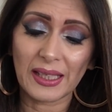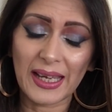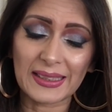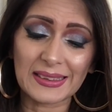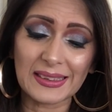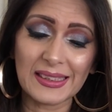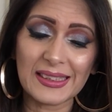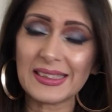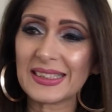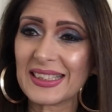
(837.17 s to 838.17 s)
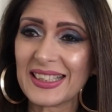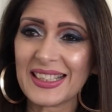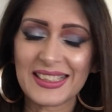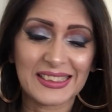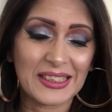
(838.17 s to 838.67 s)
Excellent.
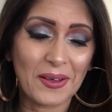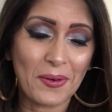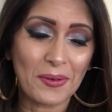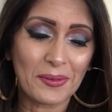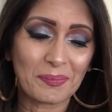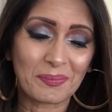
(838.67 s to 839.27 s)
So